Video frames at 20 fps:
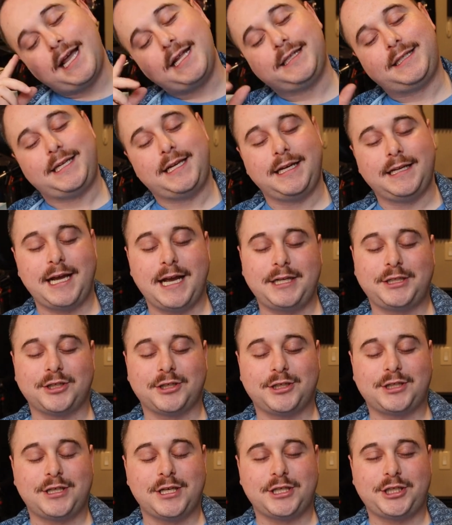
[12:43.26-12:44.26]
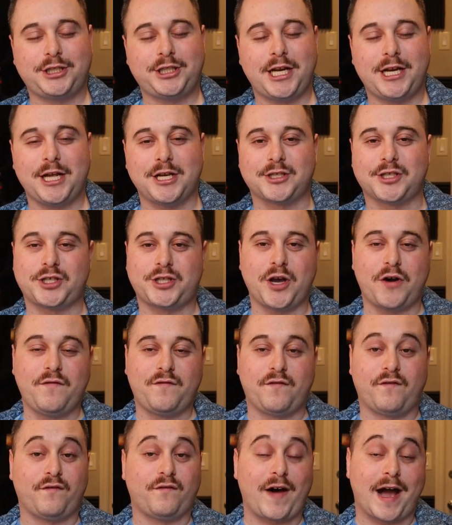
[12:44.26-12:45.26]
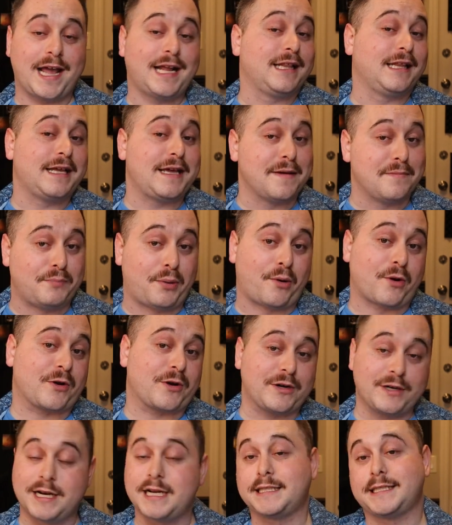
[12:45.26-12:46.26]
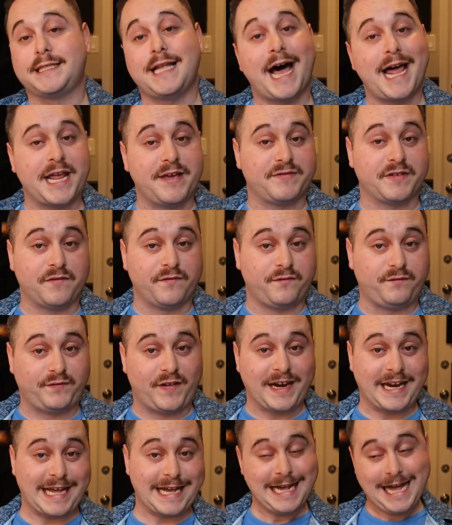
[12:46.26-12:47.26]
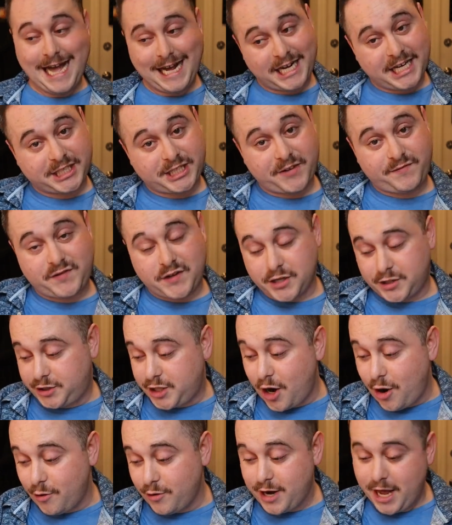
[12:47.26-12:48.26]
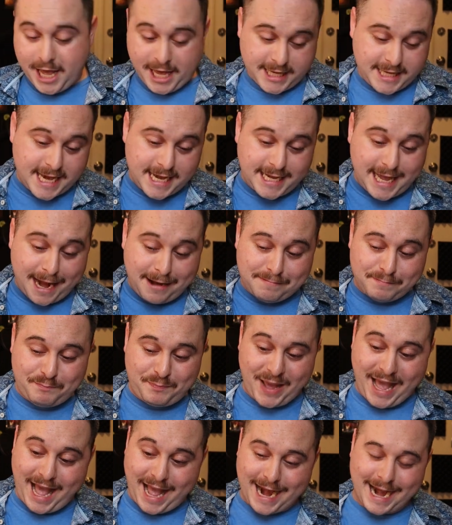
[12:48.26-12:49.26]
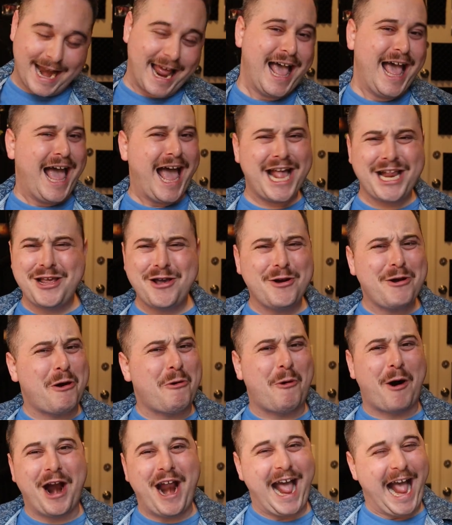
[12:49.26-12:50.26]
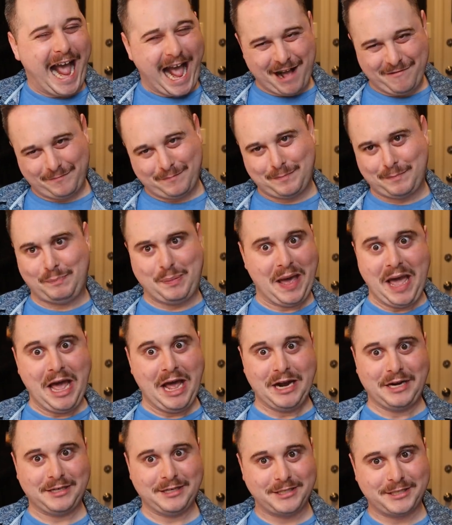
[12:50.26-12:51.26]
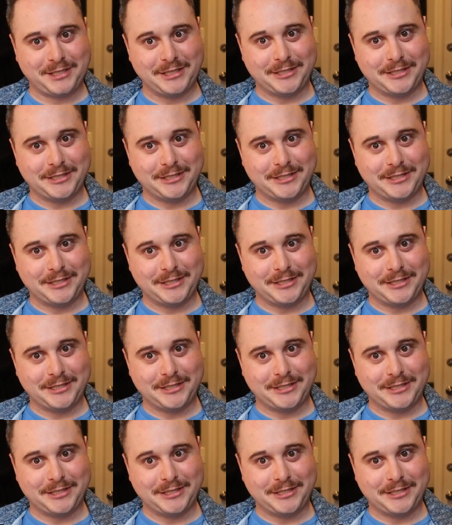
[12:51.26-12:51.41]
and teenagers this shit is so vitally important, it's not even funny. 'Cause if you don't, you get Ben, and you don't want to have Ben,